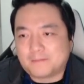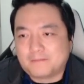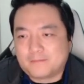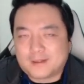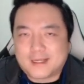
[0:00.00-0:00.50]

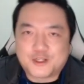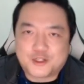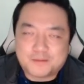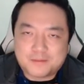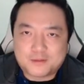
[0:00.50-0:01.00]

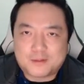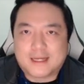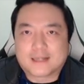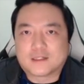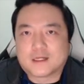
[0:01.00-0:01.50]
relationship between
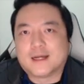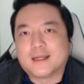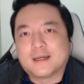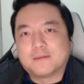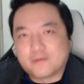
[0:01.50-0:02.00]
anxiety
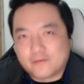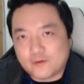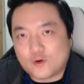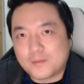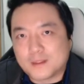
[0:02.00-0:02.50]
and
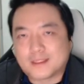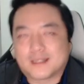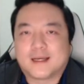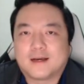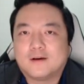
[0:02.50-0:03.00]
performance and
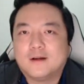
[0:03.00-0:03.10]
how